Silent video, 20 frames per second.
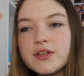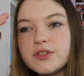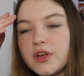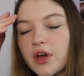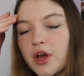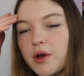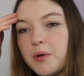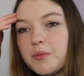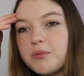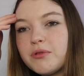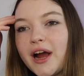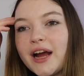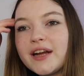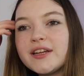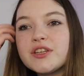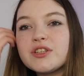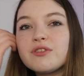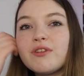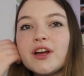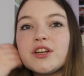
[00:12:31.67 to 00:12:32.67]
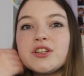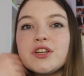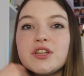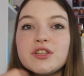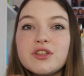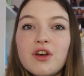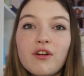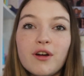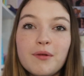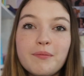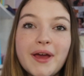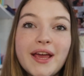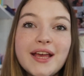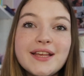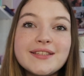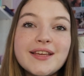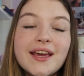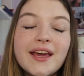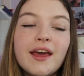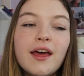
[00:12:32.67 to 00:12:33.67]
So practice questions are
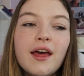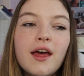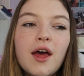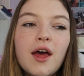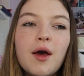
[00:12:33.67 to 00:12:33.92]
amazing,